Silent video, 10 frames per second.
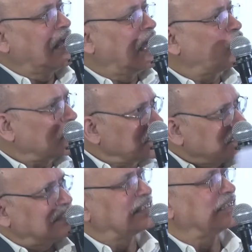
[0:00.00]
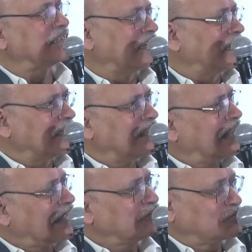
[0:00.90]
and what is their uh,
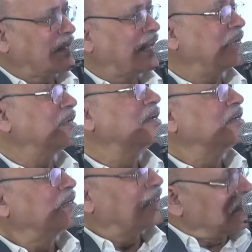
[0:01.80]
lifespan? Uh,